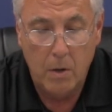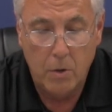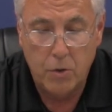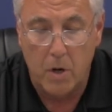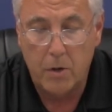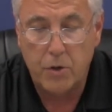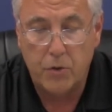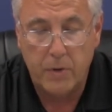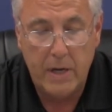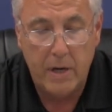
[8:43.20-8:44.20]
Trunk or
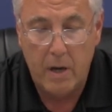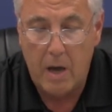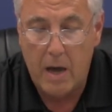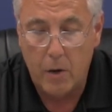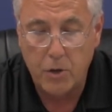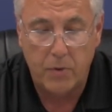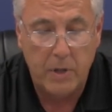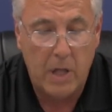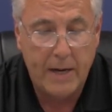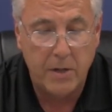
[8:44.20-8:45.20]
Treat, and our
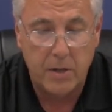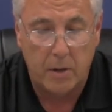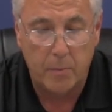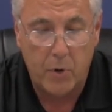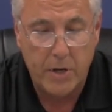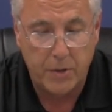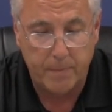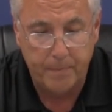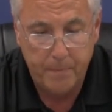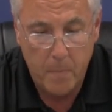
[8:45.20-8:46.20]
tree lighting
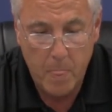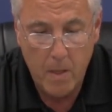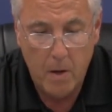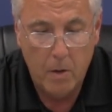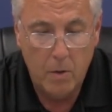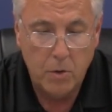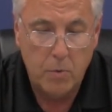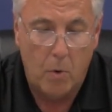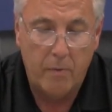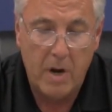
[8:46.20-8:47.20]
celebration.
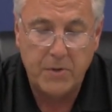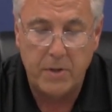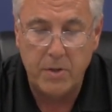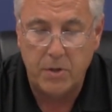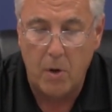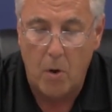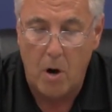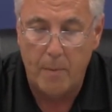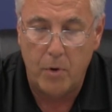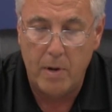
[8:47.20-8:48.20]
To our residents to
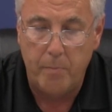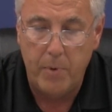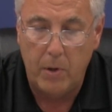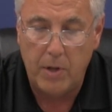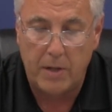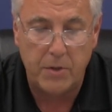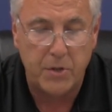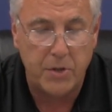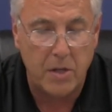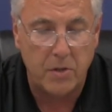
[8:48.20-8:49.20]
harbor and build on
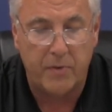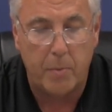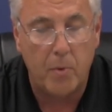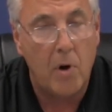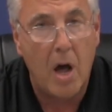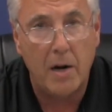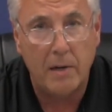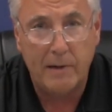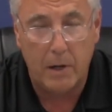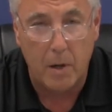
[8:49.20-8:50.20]
this sense of
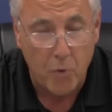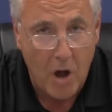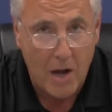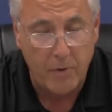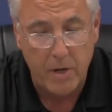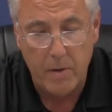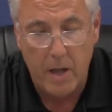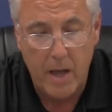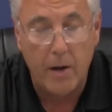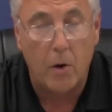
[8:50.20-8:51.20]

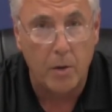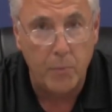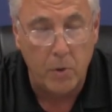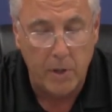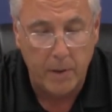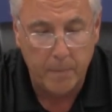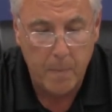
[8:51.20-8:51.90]
camaraderie in our community.